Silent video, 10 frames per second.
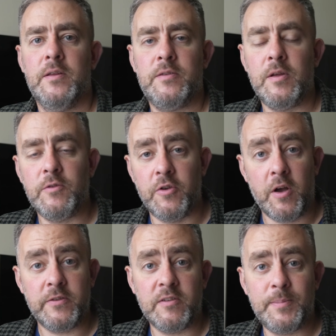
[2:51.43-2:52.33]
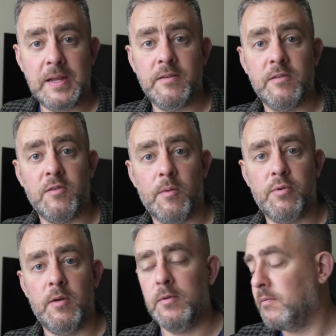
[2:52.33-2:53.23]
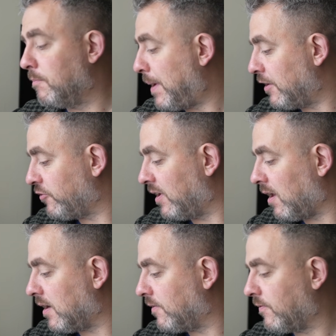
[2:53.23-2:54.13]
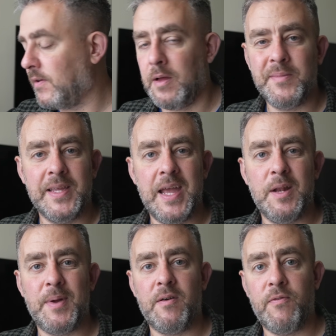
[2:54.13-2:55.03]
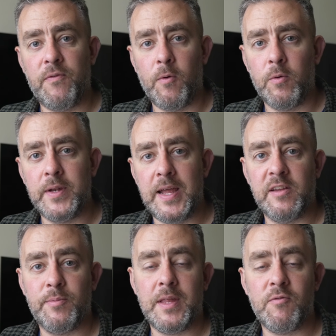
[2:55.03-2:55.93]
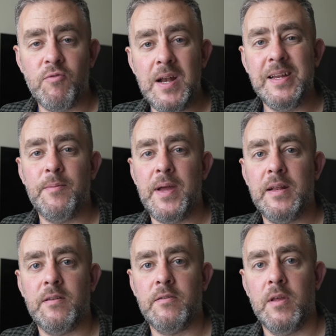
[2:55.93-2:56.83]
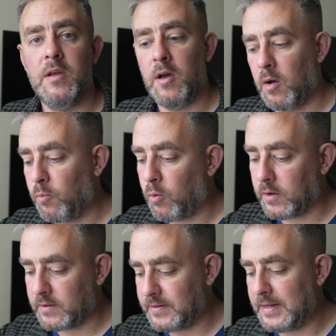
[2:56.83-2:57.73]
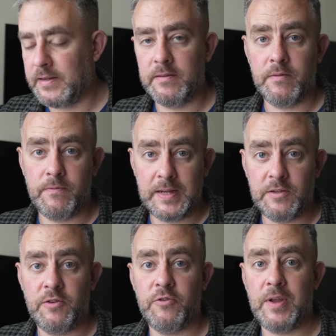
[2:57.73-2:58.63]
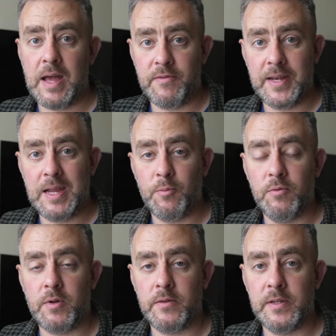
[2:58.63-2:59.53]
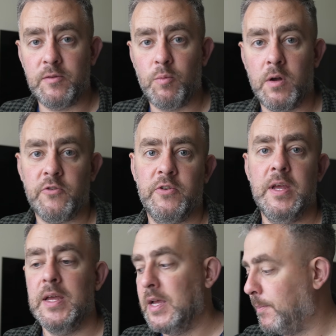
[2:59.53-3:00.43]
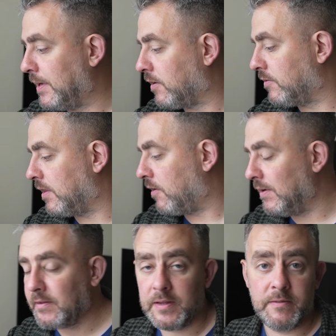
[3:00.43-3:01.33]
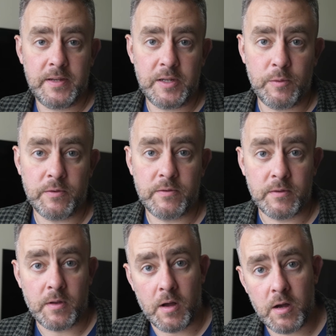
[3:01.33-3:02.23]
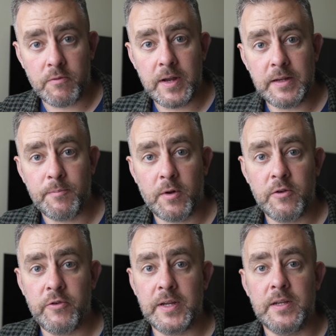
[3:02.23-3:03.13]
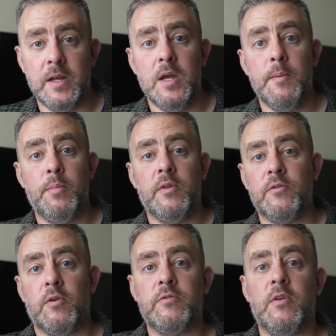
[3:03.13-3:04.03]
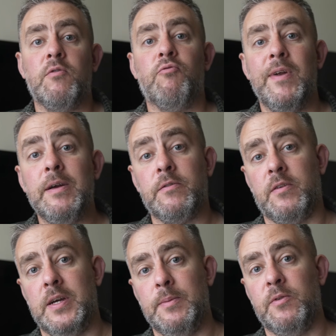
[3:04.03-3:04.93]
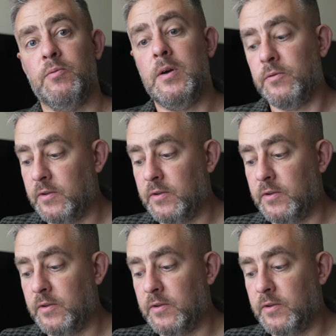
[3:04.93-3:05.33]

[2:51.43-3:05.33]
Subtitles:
So charging speeds is not a problem. Battery life, I'm getting about 4 days, but that really depends on what settings and features you have enabled on this watch, because there is continuous heart rate monitoring, but there's also real time as well.